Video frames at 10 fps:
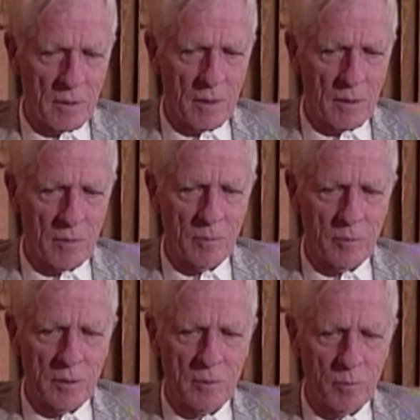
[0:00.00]
uh,
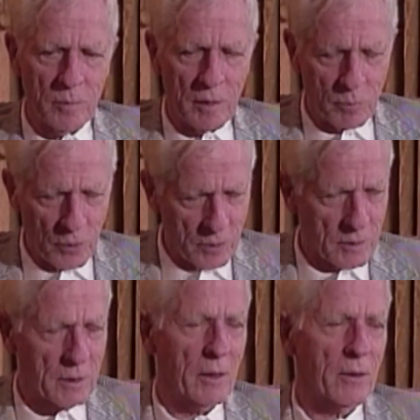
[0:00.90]
with
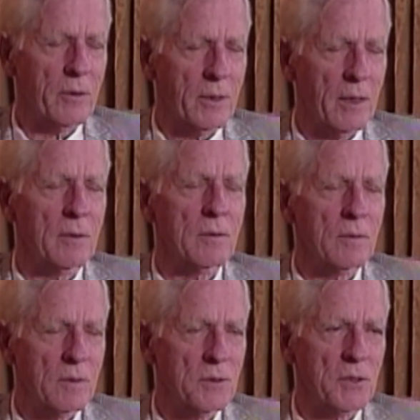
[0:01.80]
broken color and then
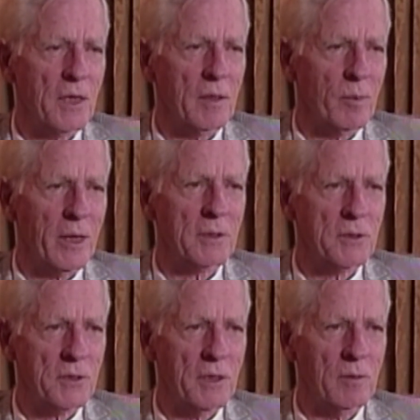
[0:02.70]
stand back to
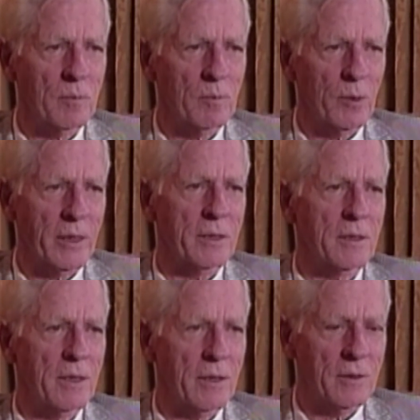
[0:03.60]
see them blend
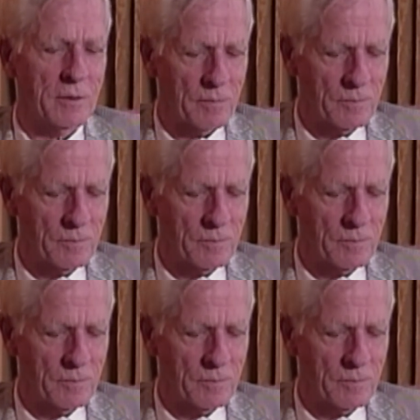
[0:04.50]
together.